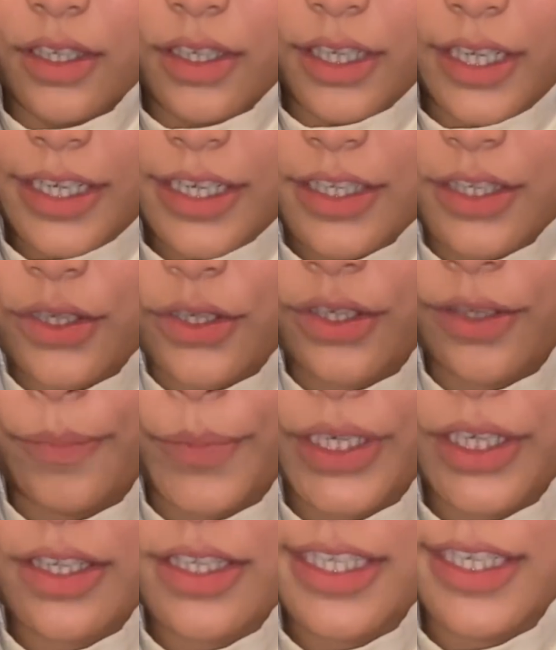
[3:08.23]
It is good
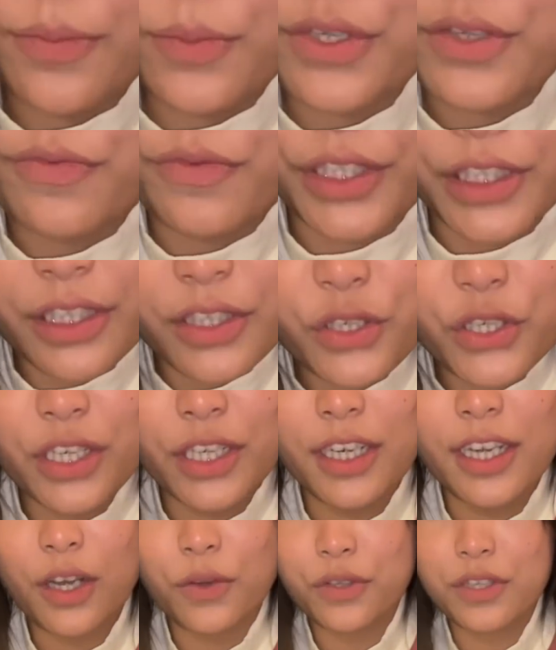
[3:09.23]
because it was very
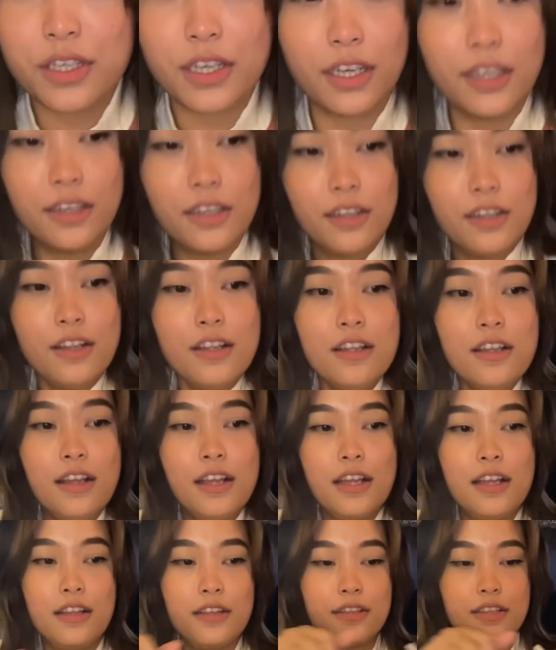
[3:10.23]
chilly outside.
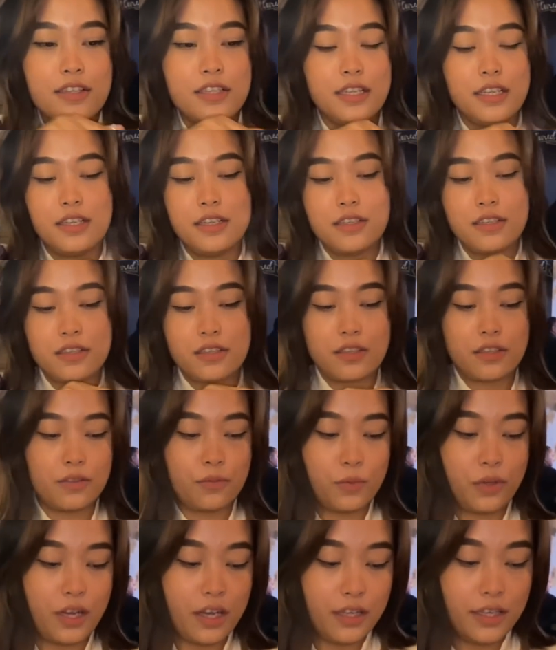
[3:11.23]
And this is
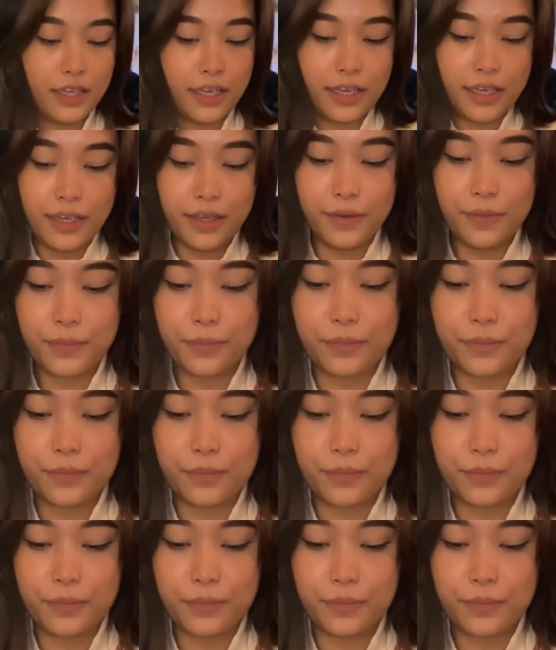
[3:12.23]
honey.